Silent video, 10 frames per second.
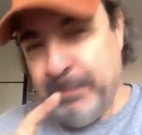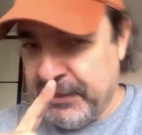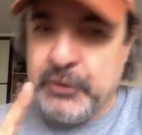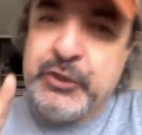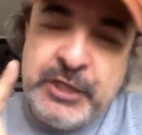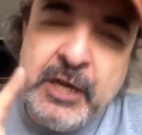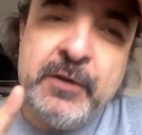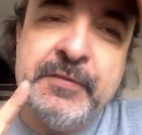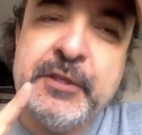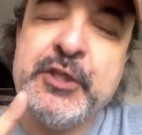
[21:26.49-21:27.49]
but they're scared
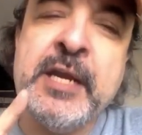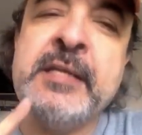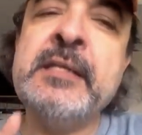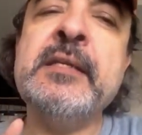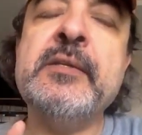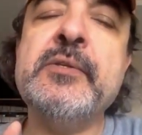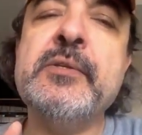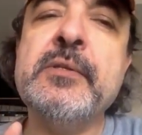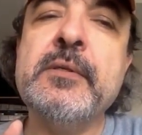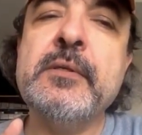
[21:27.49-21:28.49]
of the Chinese.